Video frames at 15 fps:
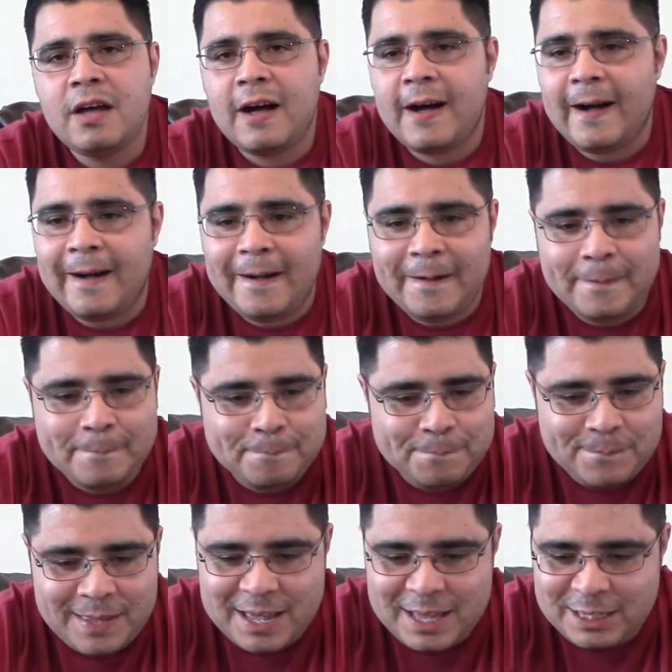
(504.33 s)
Um,
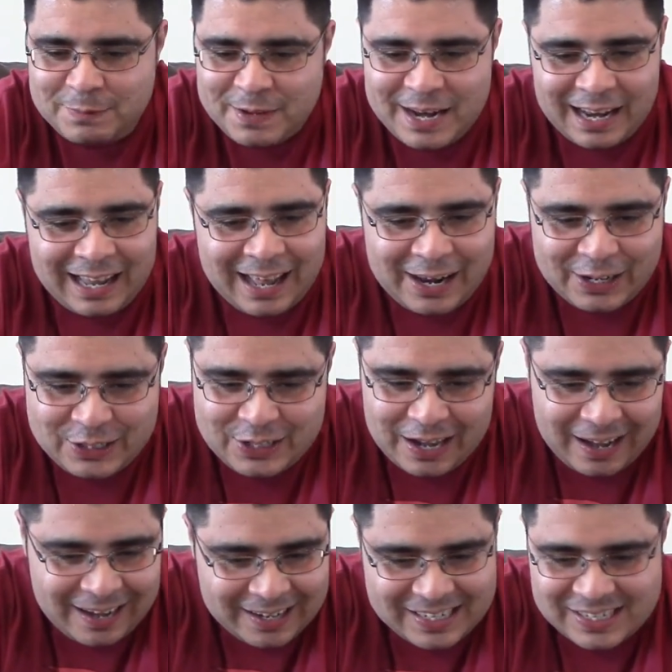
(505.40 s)
there's been a lot of
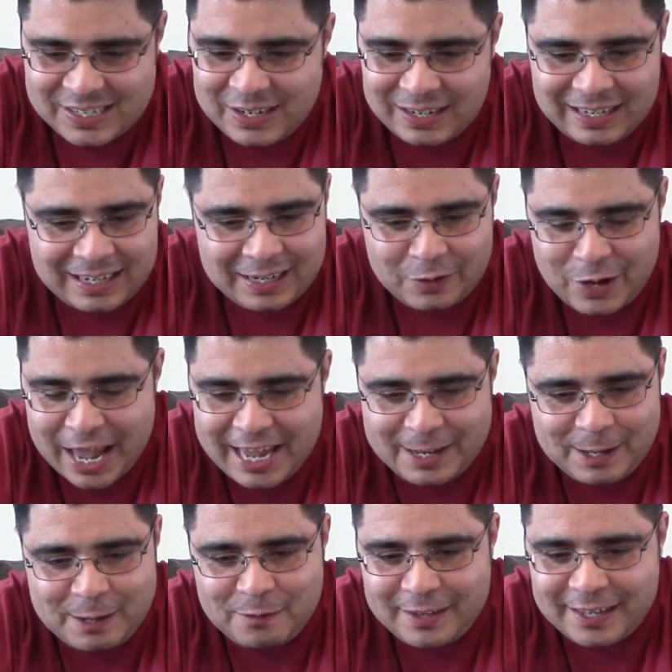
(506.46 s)
talks
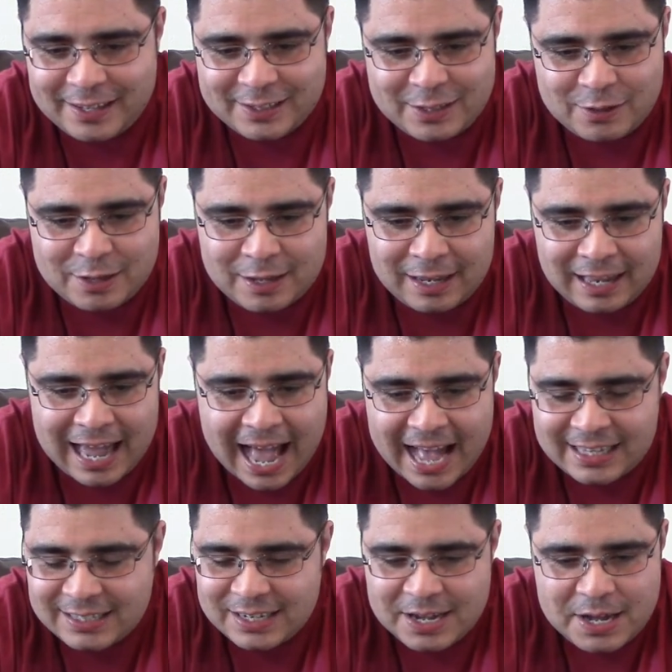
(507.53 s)
lately because of the
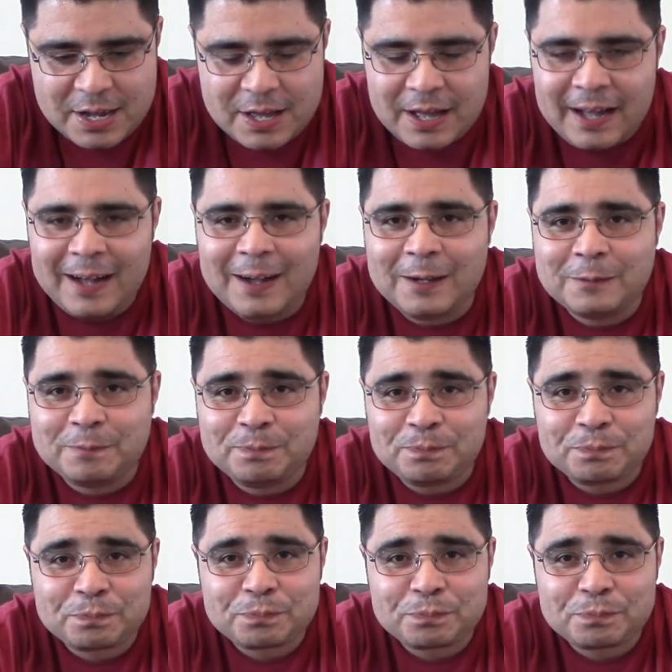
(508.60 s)
last um,